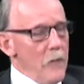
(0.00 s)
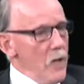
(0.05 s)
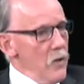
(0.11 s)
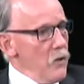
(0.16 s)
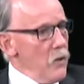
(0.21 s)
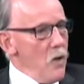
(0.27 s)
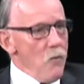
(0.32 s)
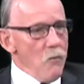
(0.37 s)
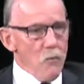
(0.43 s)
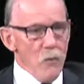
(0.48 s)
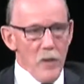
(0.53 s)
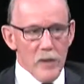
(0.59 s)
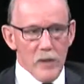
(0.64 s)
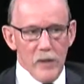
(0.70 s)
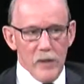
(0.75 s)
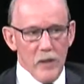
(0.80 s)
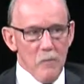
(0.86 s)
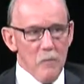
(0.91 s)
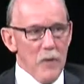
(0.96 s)

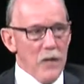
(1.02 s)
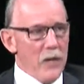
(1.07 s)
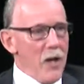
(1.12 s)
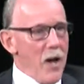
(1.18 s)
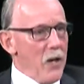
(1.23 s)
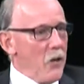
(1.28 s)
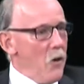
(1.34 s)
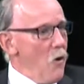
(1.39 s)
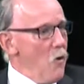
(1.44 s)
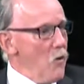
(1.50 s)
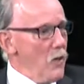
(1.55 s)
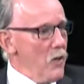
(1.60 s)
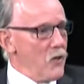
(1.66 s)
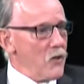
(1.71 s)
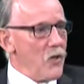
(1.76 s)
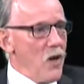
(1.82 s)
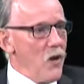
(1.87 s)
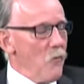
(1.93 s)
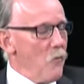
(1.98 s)
once the committee got going
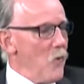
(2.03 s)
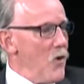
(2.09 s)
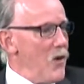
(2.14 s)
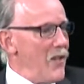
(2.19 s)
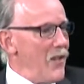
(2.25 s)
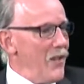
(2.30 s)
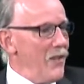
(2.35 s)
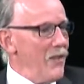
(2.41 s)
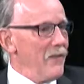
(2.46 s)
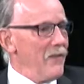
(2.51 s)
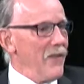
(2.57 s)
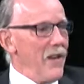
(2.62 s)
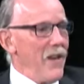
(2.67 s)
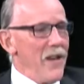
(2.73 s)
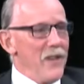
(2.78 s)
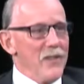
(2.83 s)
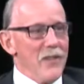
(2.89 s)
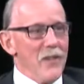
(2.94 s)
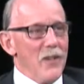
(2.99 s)
and started working,
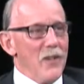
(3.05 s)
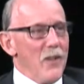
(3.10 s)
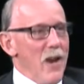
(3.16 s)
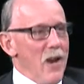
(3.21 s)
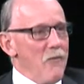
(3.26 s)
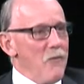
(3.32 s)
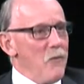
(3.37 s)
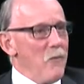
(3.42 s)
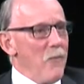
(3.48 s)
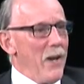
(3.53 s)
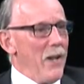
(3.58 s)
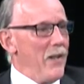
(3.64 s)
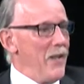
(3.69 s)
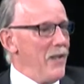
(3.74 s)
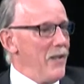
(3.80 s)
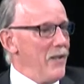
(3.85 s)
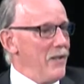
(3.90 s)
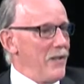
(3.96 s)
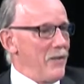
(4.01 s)

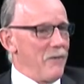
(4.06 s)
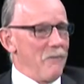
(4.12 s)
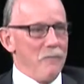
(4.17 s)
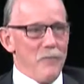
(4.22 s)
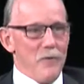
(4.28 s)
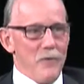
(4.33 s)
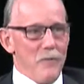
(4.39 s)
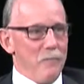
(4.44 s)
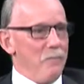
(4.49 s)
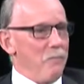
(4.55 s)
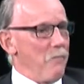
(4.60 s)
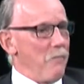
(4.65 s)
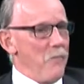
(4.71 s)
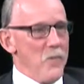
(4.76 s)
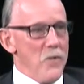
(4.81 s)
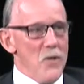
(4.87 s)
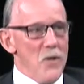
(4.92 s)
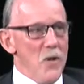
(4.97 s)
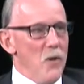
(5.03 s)
everybody's
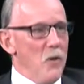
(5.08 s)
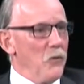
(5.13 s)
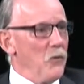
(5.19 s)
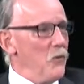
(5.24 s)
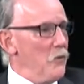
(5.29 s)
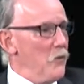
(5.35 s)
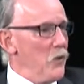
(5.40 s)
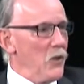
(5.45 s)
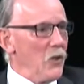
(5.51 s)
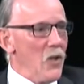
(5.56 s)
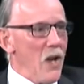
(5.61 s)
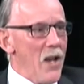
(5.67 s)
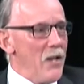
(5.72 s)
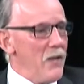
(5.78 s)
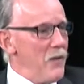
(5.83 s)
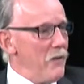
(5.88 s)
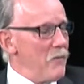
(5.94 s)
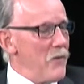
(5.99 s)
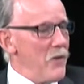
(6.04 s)
doing a lot
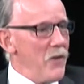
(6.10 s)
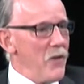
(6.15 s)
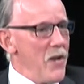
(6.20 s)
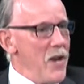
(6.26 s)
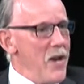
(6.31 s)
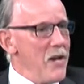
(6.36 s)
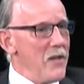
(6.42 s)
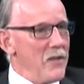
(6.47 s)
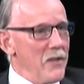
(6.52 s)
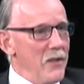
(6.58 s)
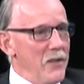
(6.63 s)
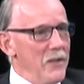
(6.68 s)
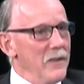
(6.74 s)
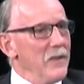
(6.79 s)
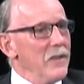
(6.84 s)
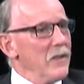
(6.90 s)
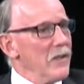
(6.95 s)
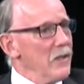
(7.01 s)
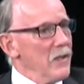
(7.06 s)
of different things,
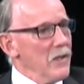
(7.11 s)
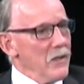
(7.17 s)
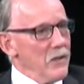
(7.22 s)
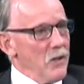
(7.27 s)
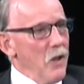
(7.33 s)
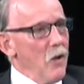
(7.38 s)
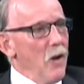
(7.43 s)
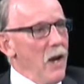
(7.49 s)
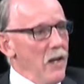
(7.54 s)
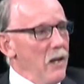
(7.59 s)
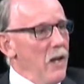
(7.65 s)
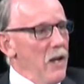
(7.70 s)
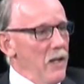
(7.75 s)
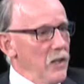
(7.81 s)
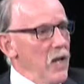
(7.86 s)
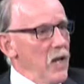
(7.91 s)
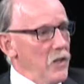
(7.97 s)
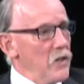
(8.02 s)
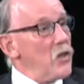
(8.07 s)
and so
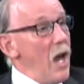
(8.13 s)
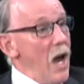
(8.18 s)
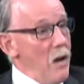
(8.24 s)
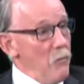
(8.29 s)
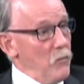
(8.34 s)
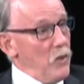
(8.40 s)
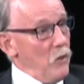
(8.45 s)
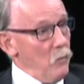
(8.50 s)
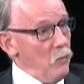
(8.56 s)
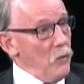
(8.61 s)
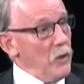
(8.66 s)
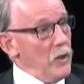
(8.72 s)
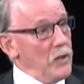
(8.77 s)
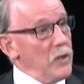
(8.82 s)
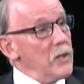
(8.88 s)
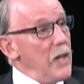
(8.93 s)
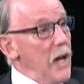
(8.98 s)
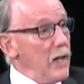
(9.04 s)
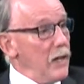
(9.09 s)
it's time to really
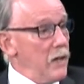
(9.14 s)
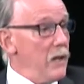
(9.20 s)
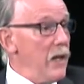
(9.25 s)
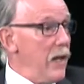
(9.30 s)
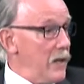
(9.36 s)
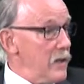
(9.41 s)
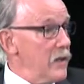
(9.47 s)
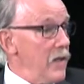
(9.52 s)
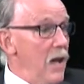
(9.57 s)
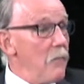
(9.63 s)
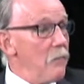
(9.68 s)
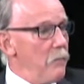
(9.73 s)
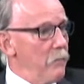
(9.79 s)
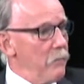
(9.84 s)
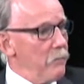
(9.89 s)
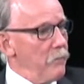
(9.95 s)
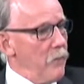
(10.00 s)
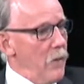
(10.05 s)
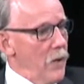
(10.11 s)
take the next step
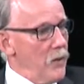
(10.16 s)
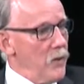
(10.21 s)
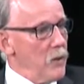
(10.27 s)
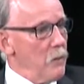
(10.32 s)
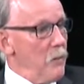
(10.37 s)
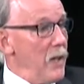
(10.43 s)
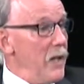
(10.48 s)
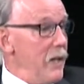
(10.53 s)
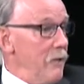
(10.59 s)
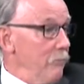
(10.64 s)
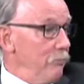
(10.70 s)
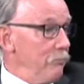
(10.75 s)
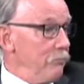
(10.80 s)
on the committee.